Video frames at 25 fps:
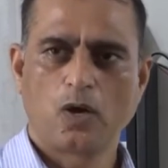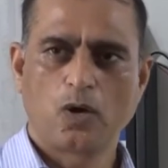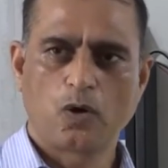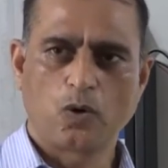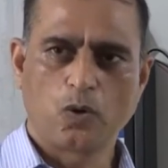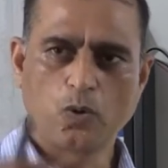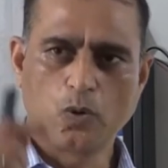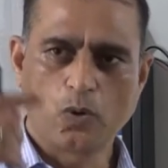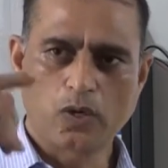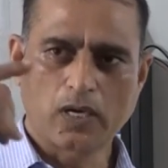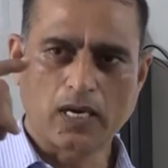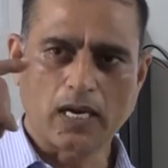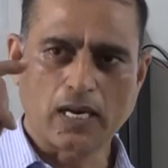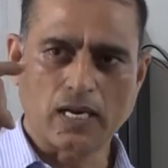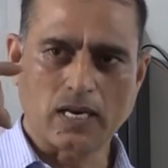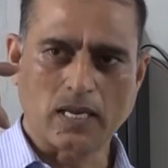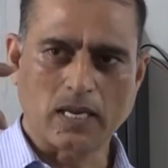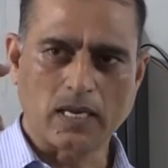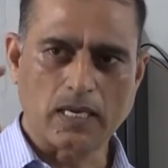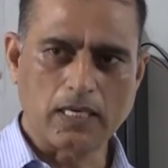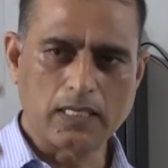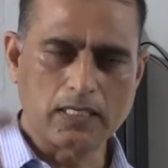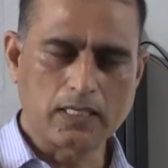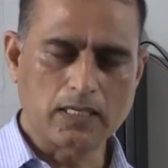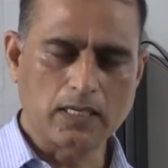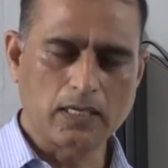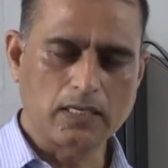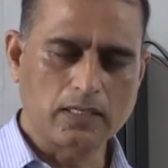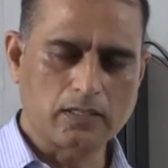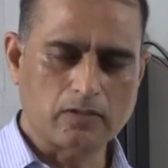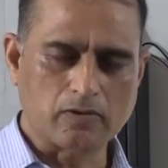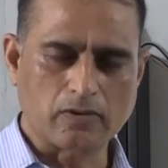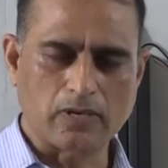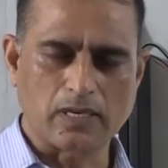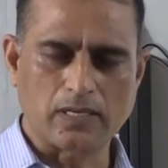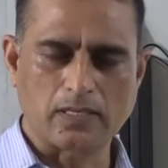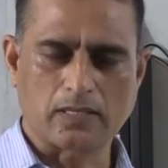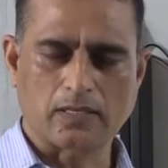who can easily
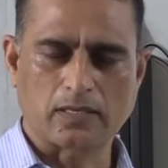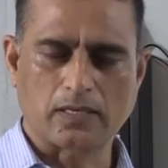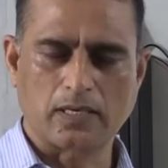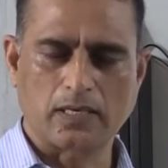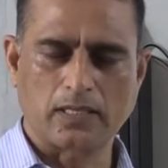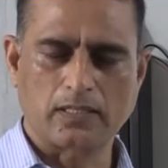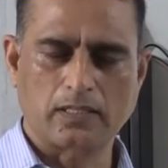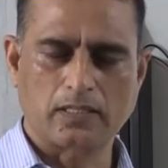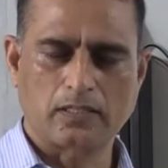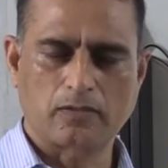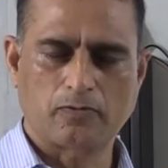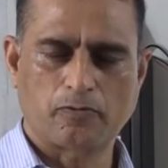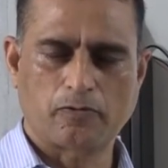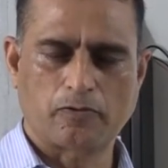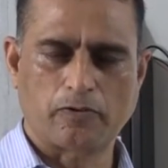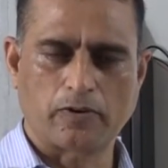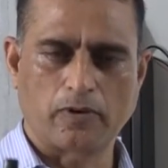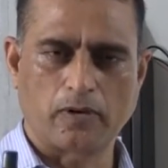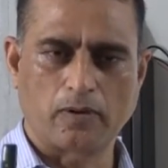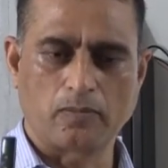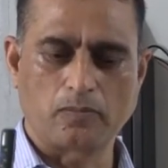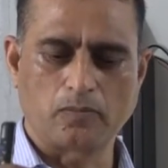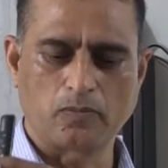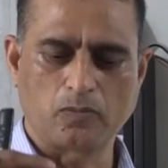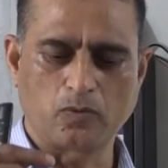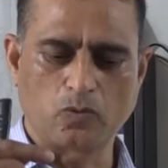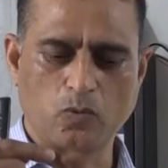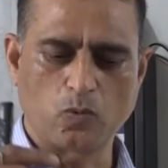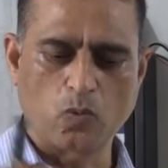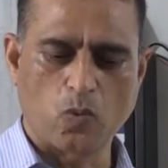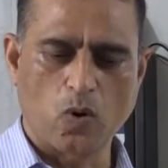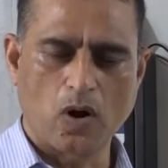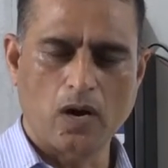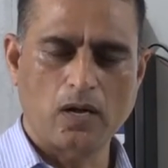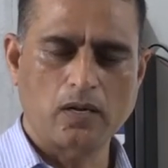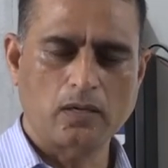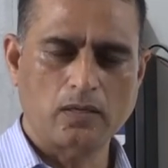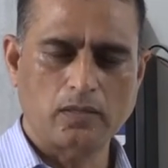translate from
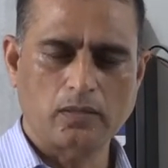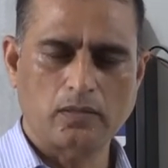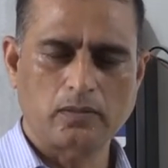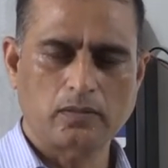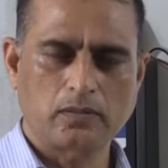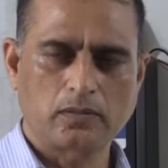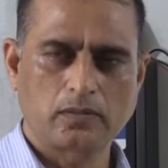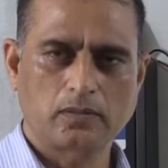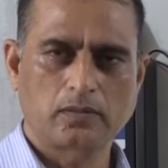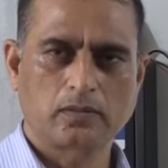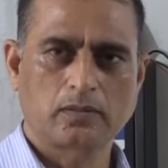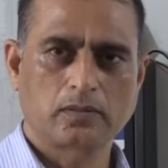one